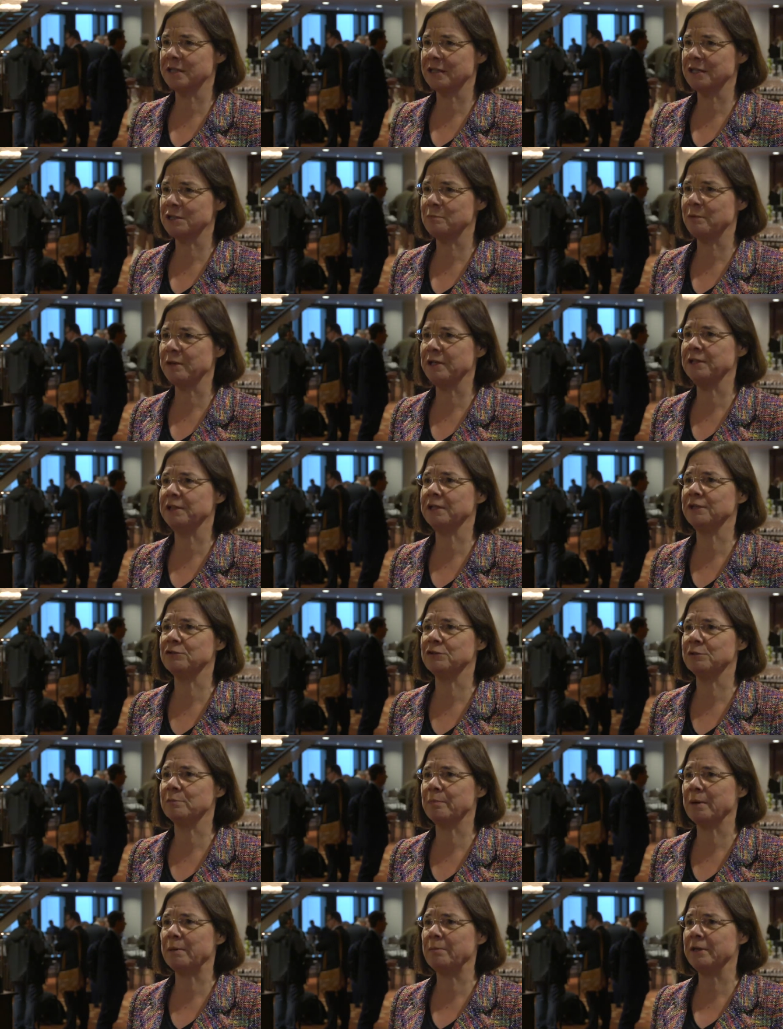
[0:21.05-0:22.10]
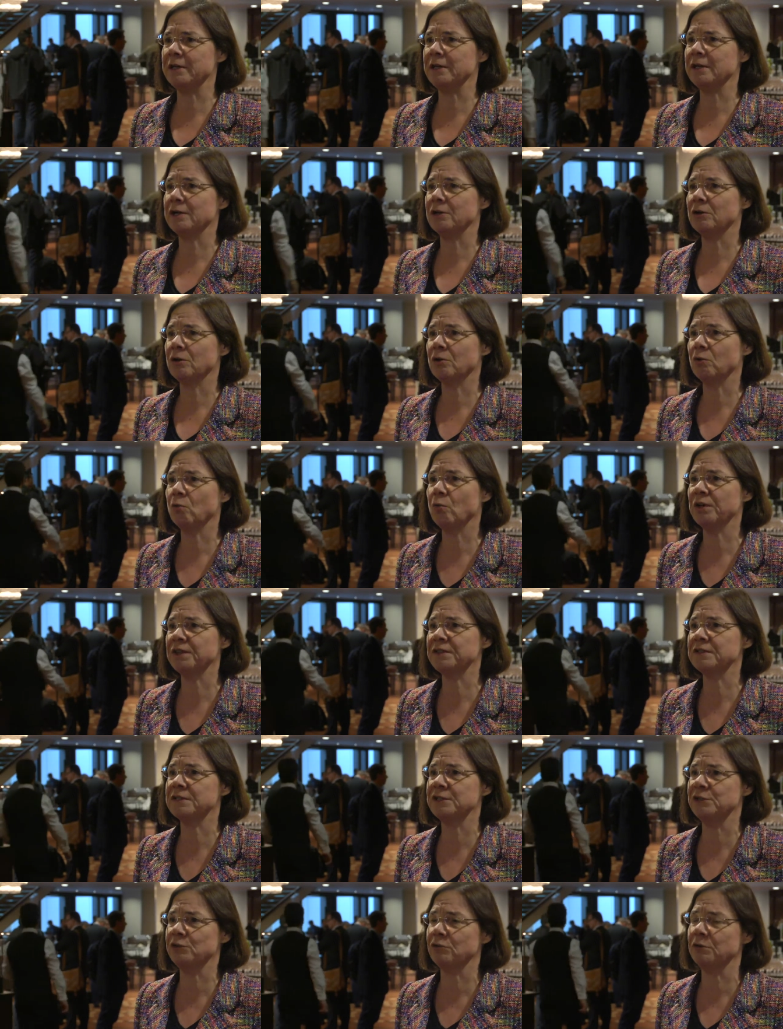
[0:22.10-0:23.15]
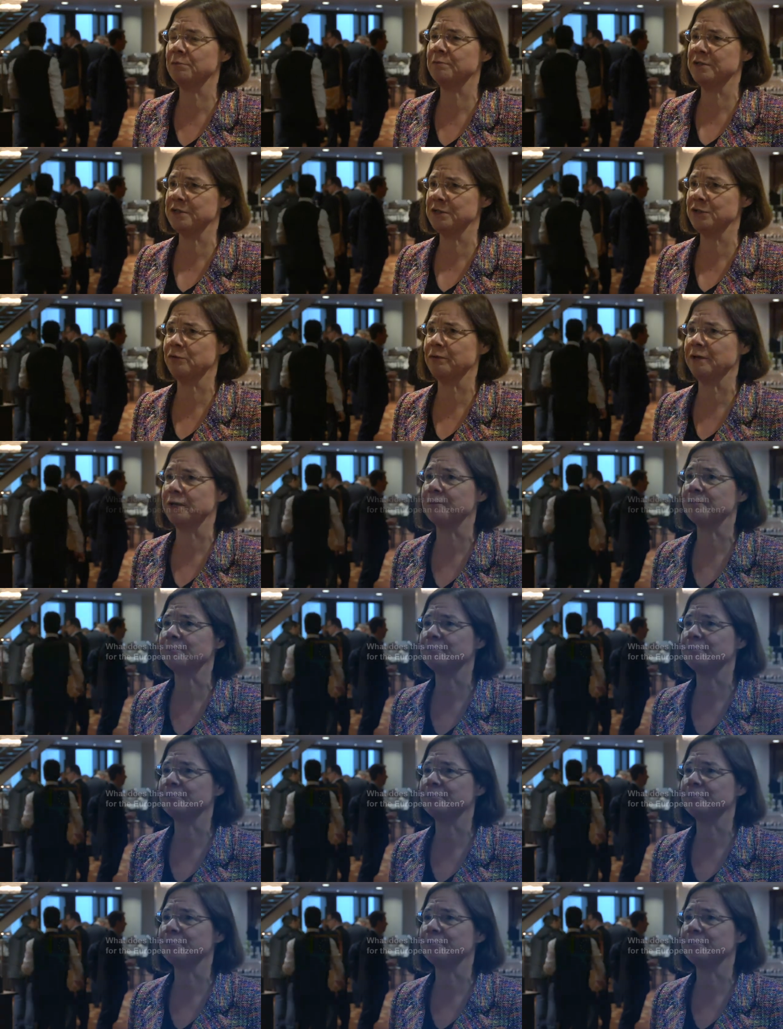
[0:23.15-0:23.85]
explaining to the public what Europe is doing.